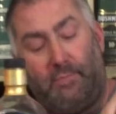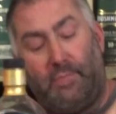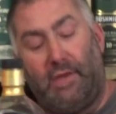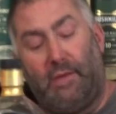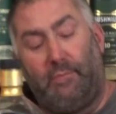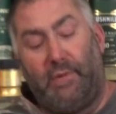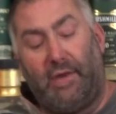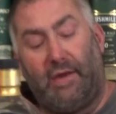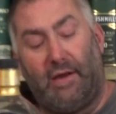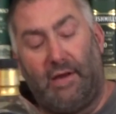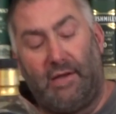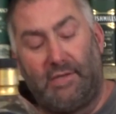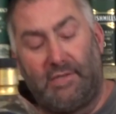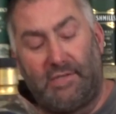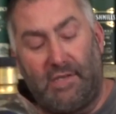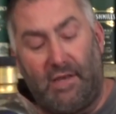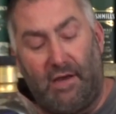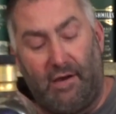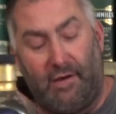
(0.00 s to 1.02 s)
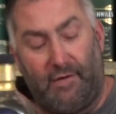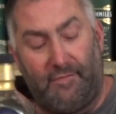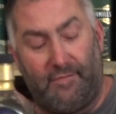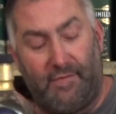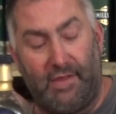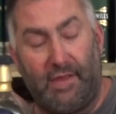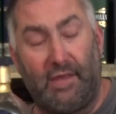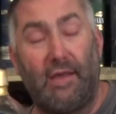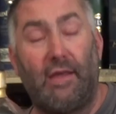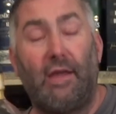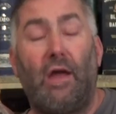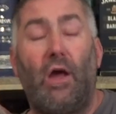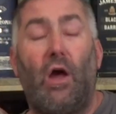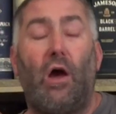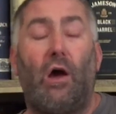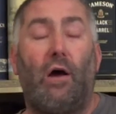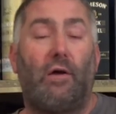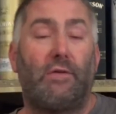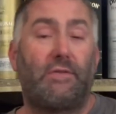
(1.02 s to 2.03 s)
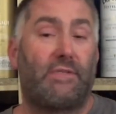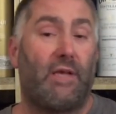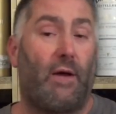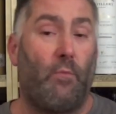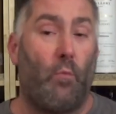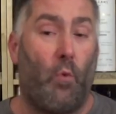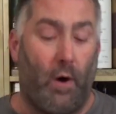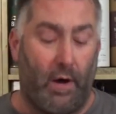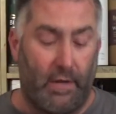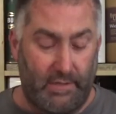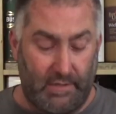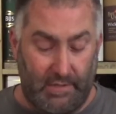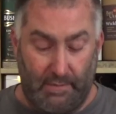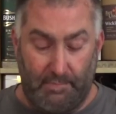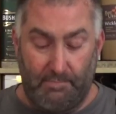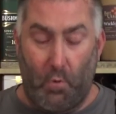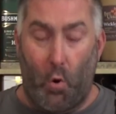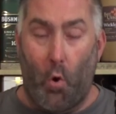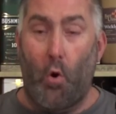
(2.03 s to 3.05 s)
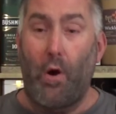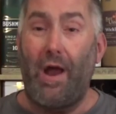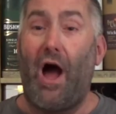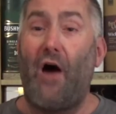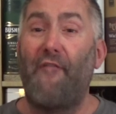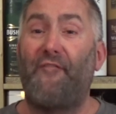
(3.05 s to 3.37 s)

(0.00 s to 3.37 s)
be because of the somewhat more